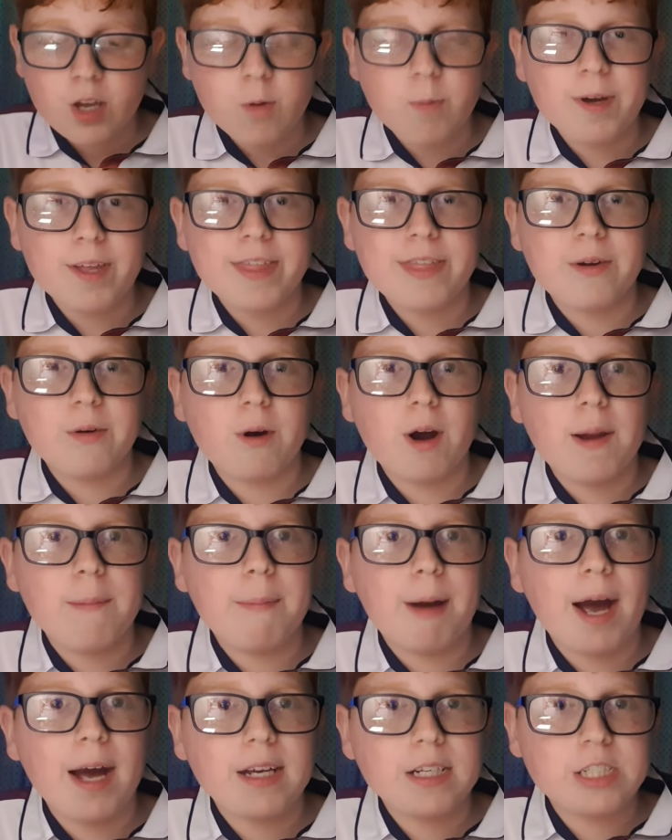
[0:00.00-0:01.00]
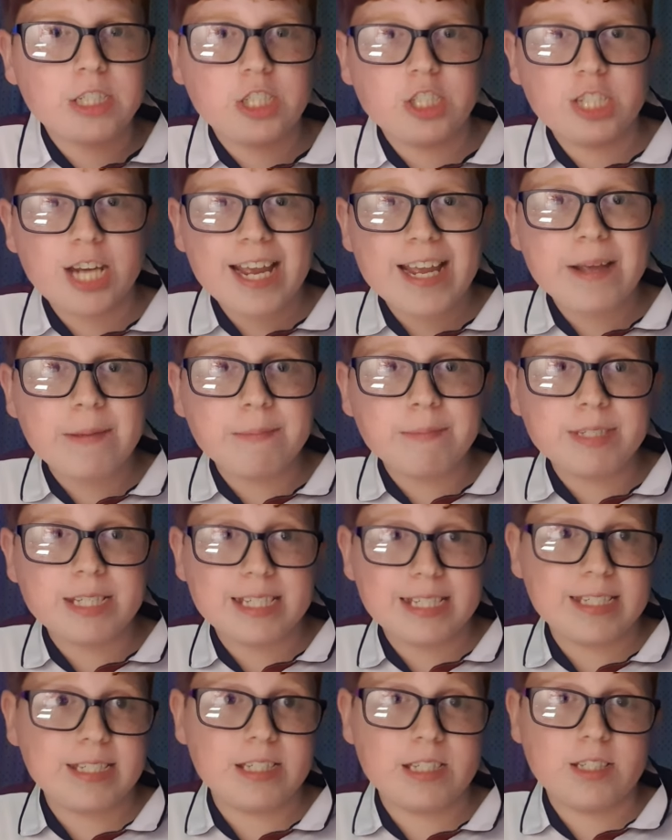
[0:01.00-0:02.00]
With the right backs, James
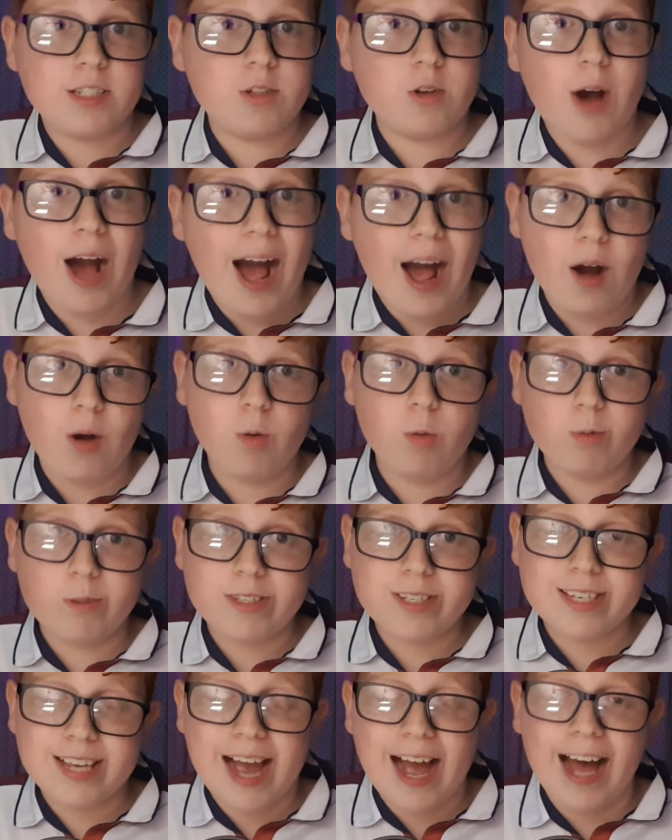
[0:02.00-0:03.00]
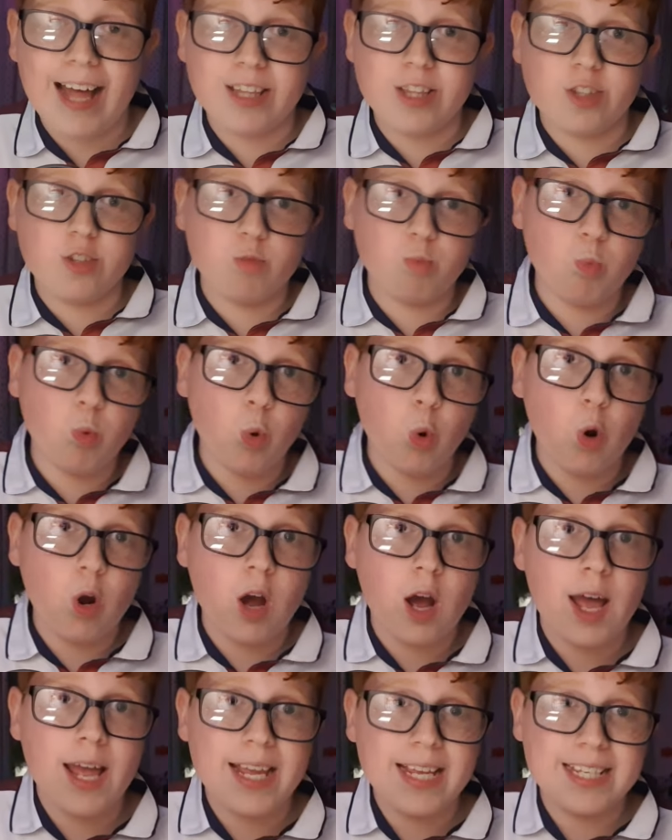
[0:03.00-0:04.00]
is out and
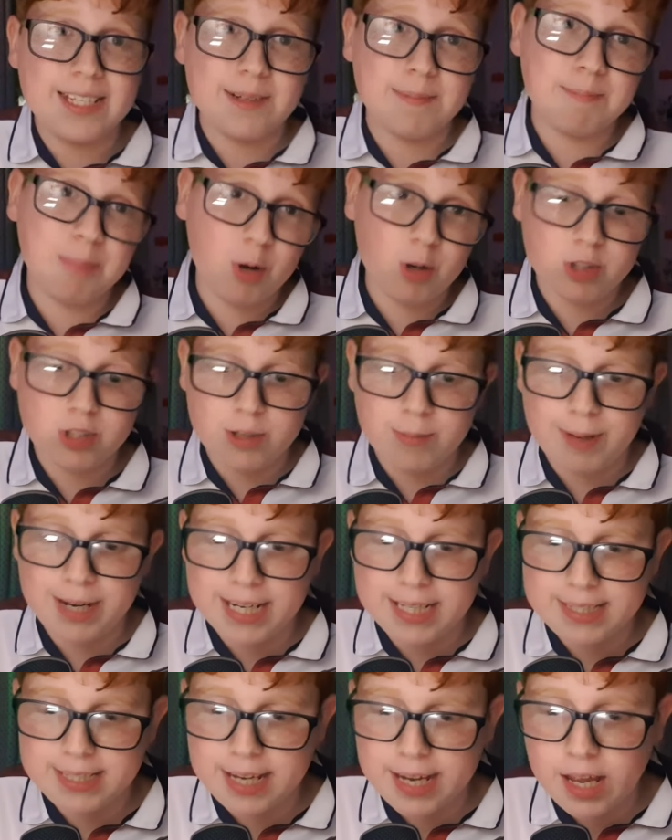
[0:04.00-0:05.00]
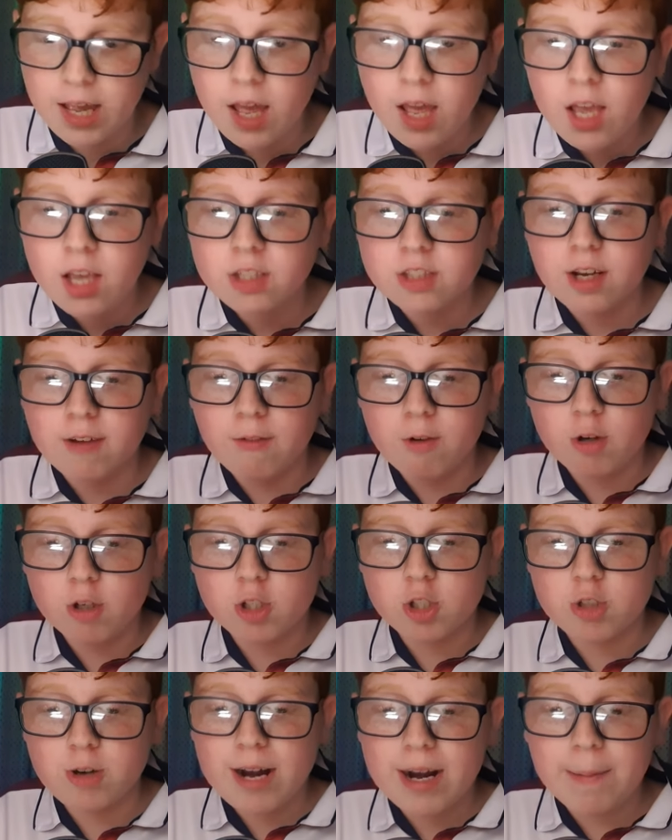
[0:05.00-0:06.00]
Walker is a possibility. So I've
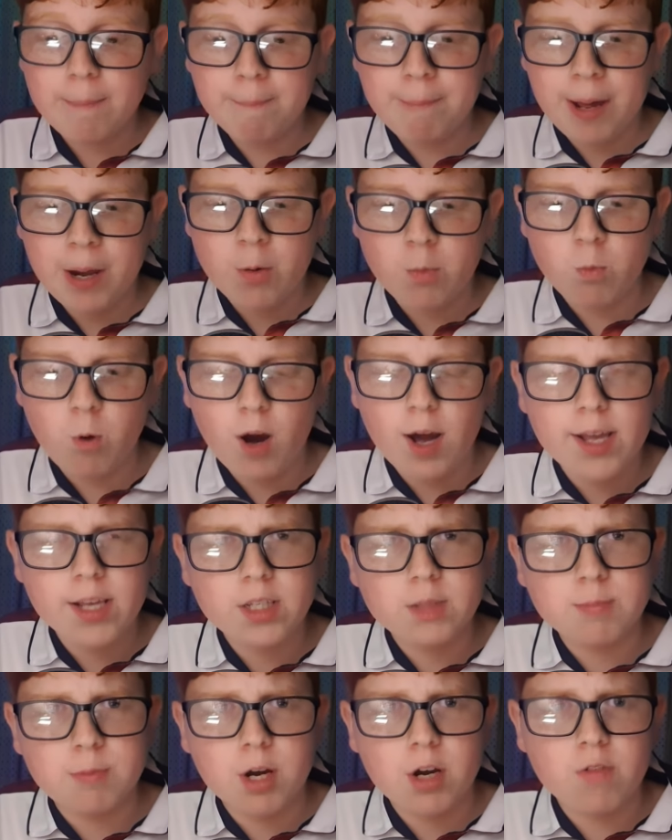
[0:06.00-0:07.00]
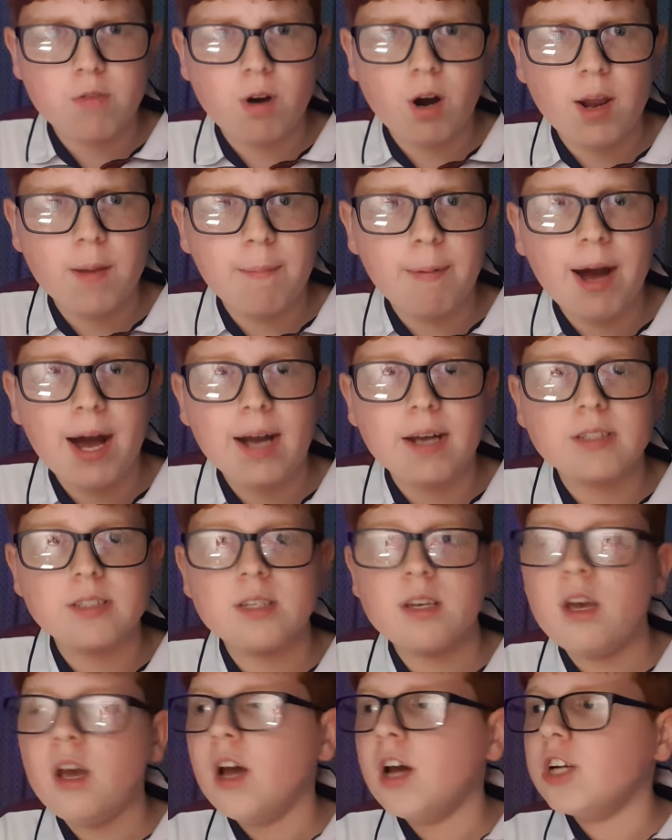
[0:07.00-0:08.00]
gone Trent and Ben White as my right
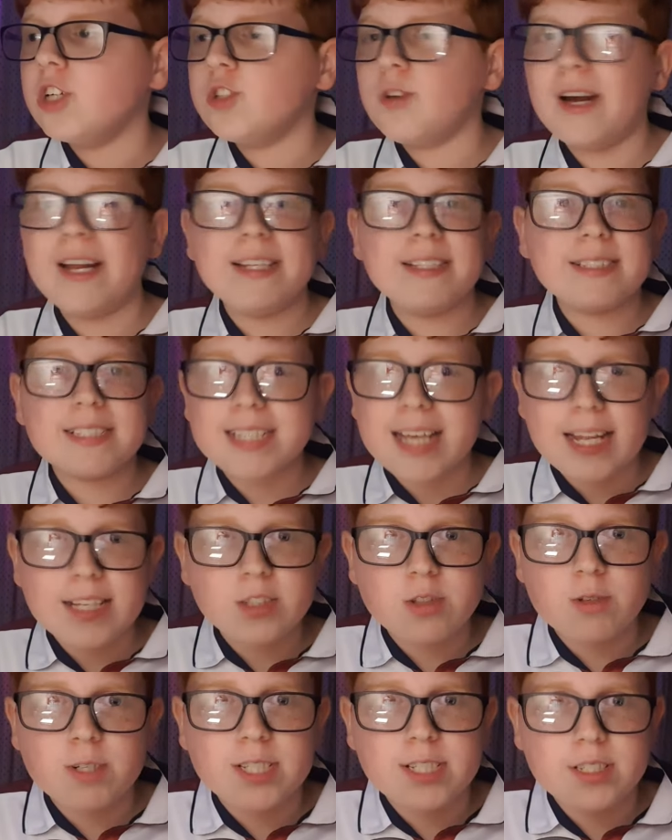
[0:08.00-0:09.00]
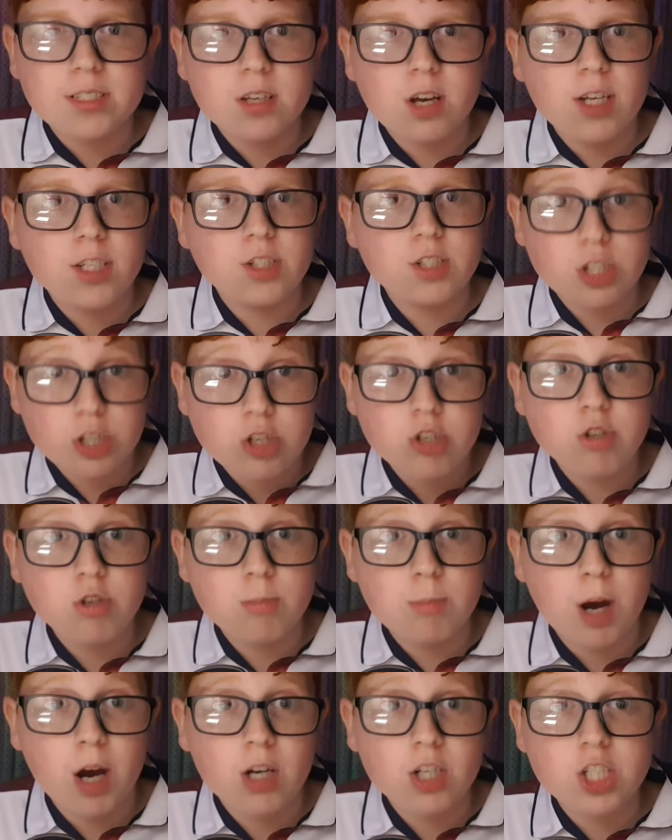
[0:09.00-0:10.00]
backs. Trent gets criticised too
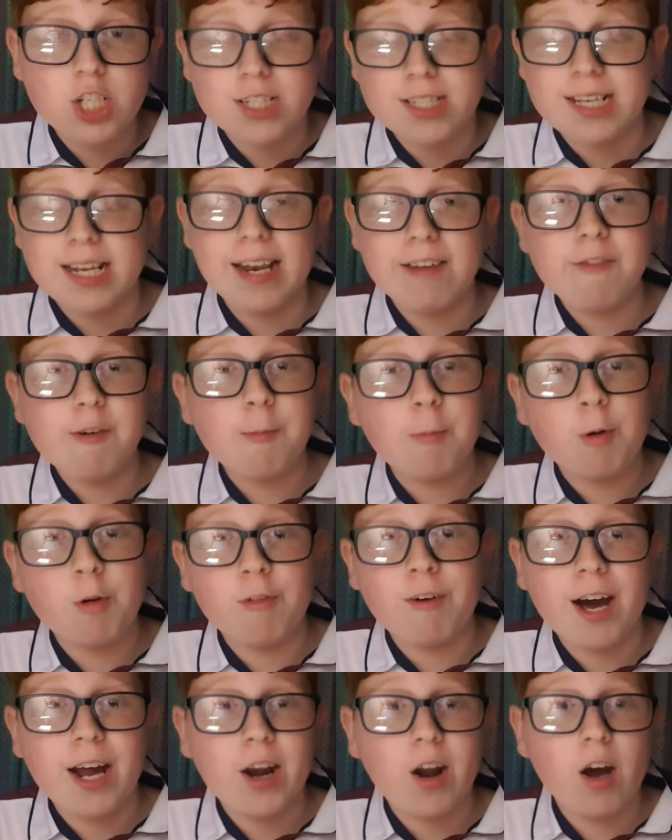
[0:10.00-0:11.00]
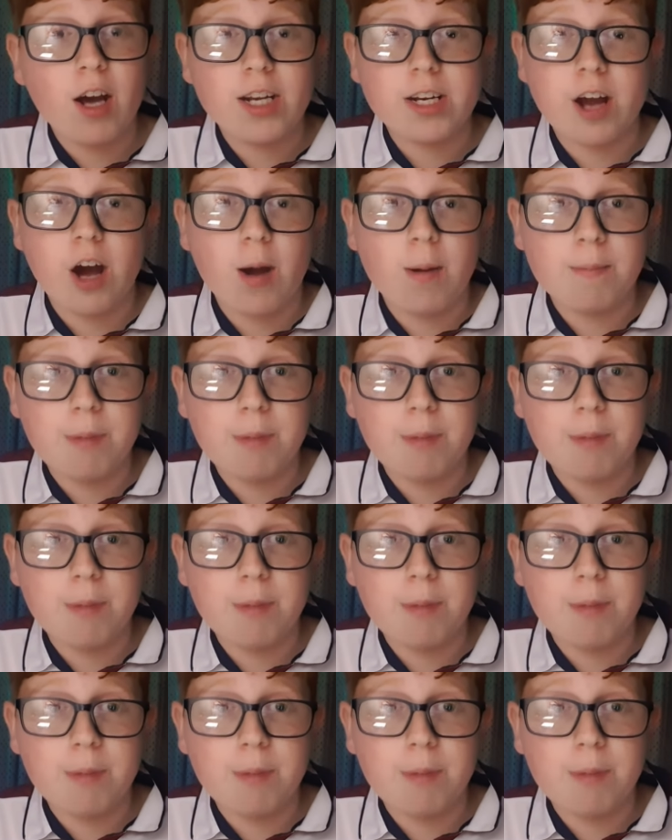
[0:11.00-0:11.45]
much. As a Liverpool fan, I